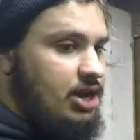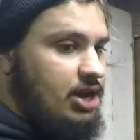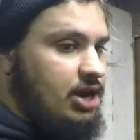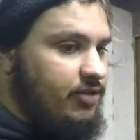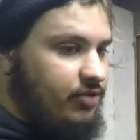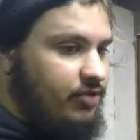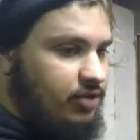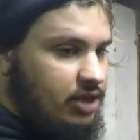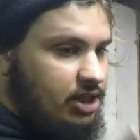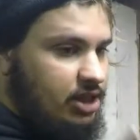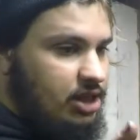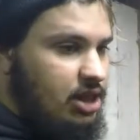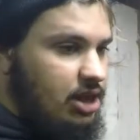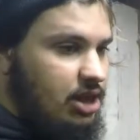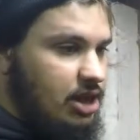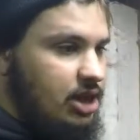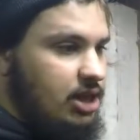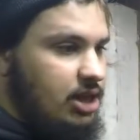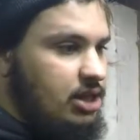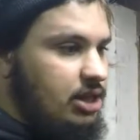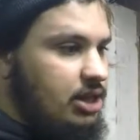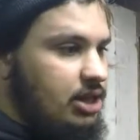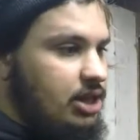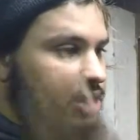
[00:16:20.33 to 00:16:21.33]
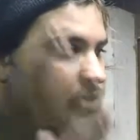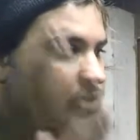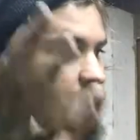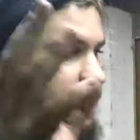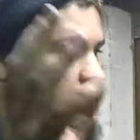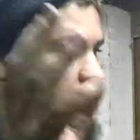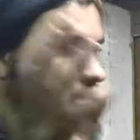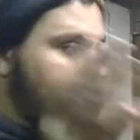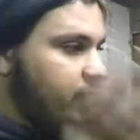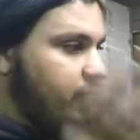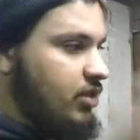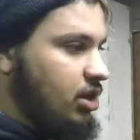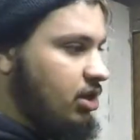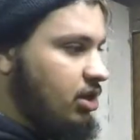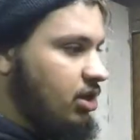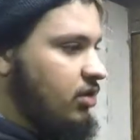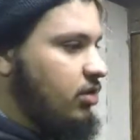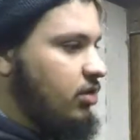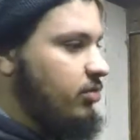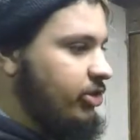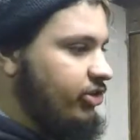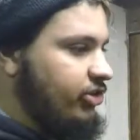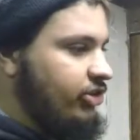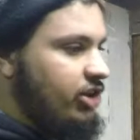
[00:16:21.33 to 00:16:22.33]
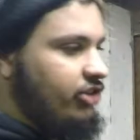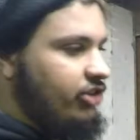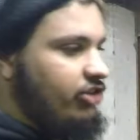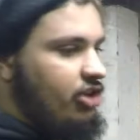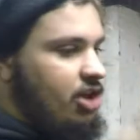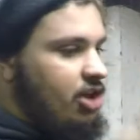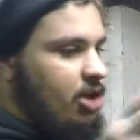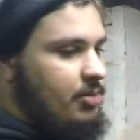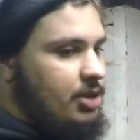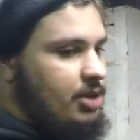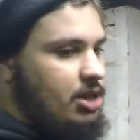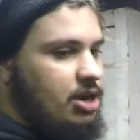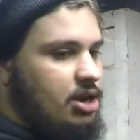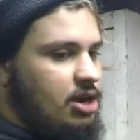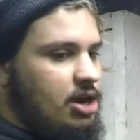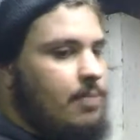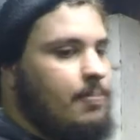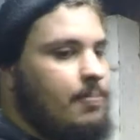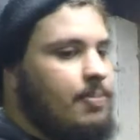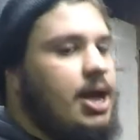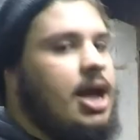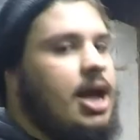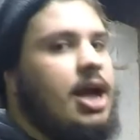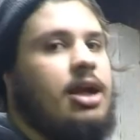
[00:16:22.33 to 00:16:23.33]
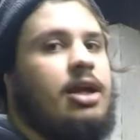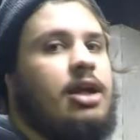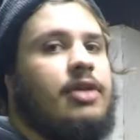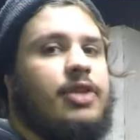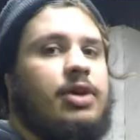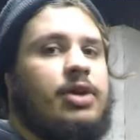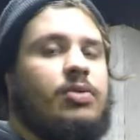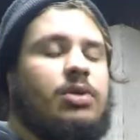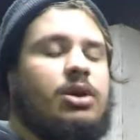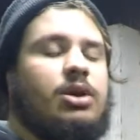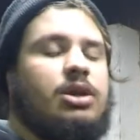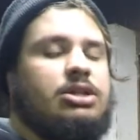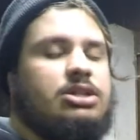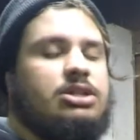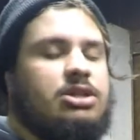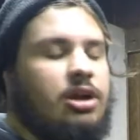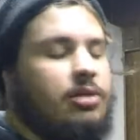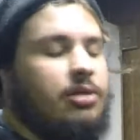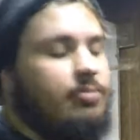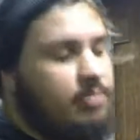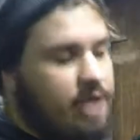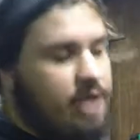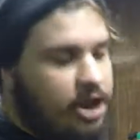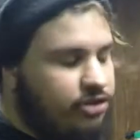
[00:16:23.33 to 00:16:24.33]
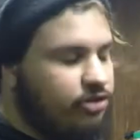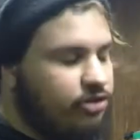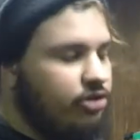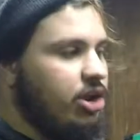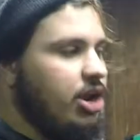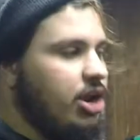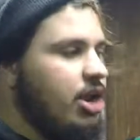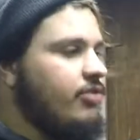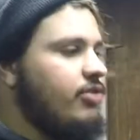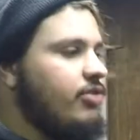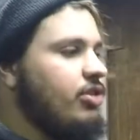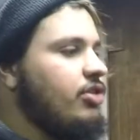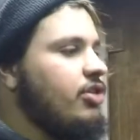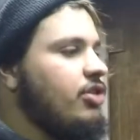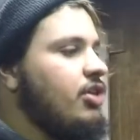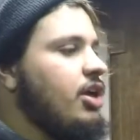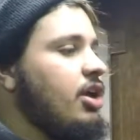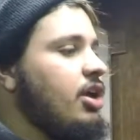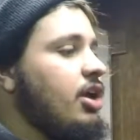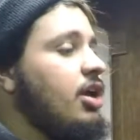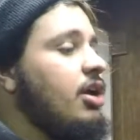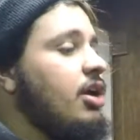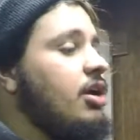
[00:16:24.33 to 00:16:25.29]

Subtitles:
Everything's going to get clean. That stuff's going to go to the machine shop. It's going to come back, and then we're going to start measuring everything.